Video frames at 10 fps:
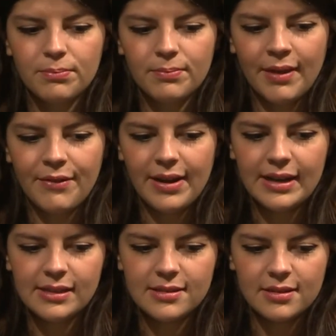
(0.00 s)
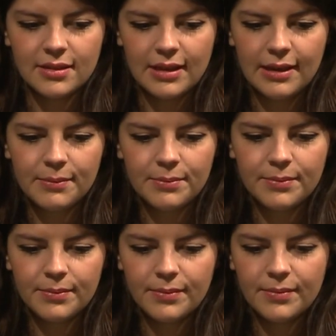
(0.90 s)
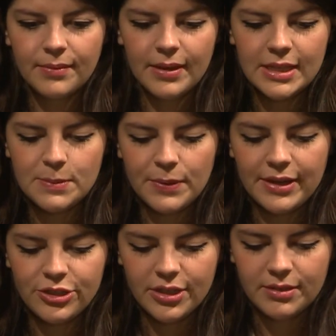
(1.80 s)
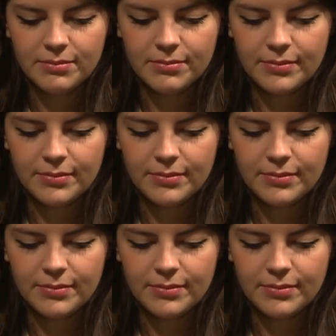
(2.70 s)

my greatest um, inspiration.